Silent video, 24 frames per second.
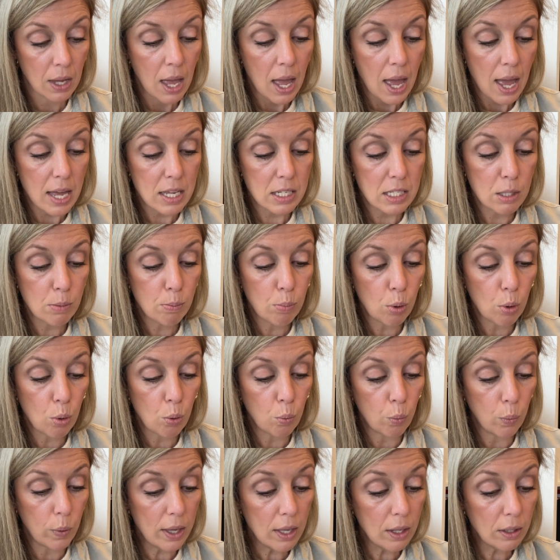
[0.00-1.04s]
As the bull
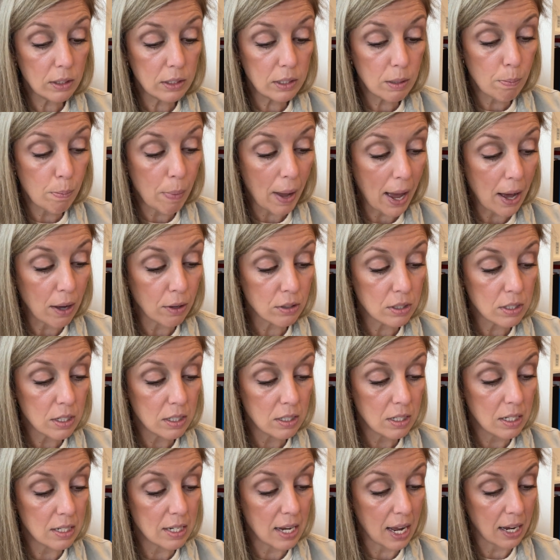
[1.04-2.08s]
wheeled about
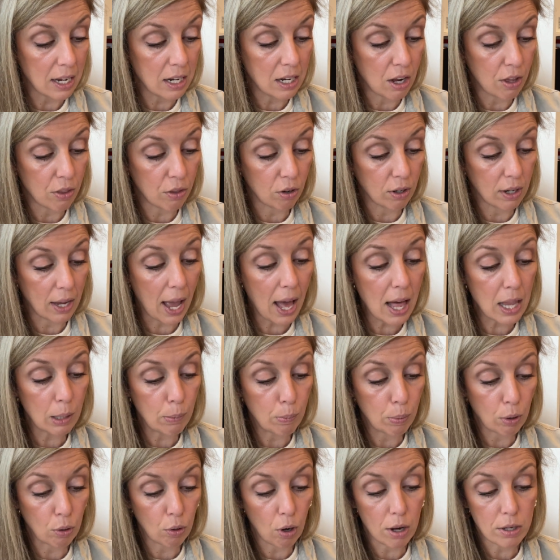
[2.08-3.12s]
to take another gallop
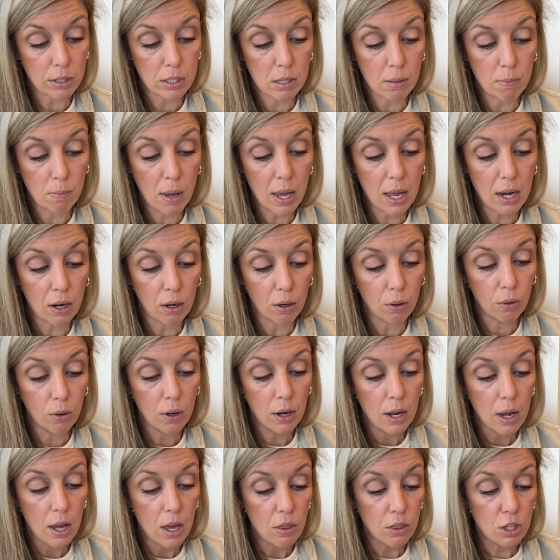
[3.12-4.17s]
across the meadow,
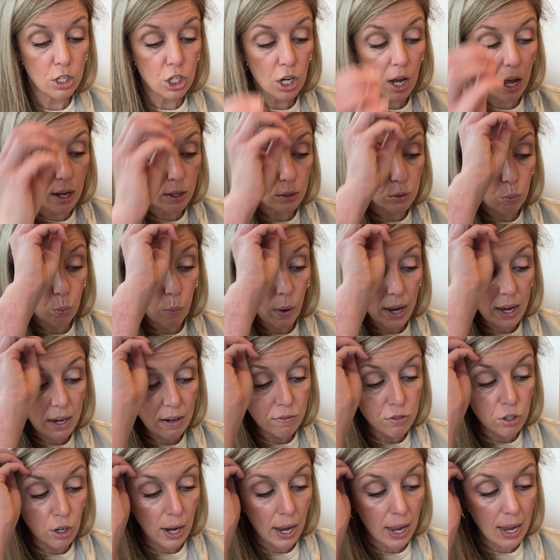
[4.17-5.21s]
the child
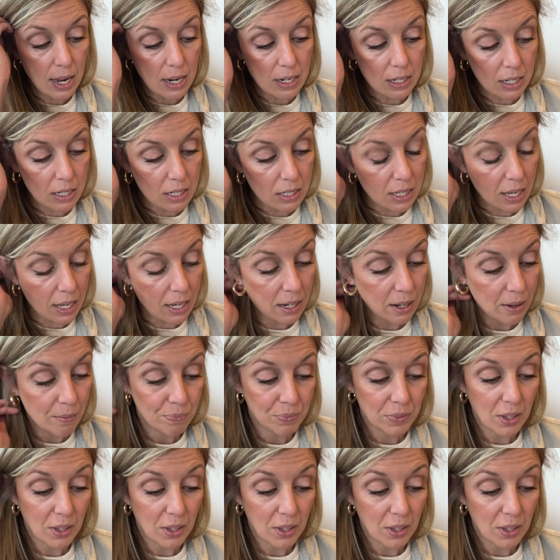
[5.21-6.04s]
waved her hand and said,